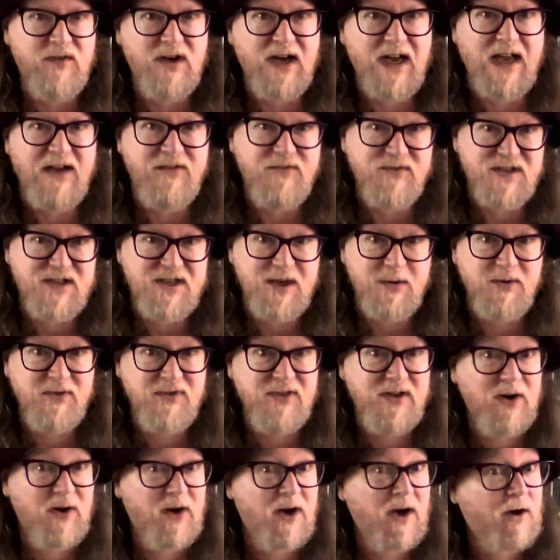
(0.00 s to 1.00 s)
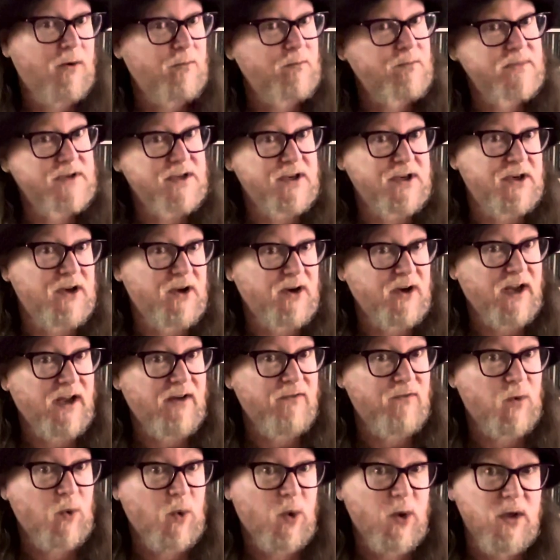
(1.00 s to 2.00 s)
I have some of their albums, I don't
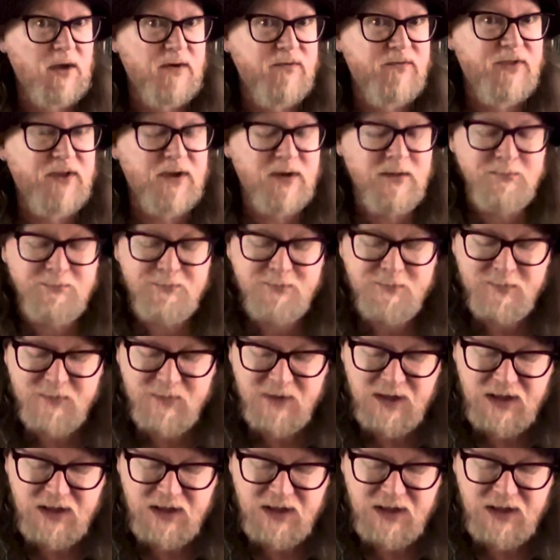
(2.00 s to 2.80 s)
have all of them,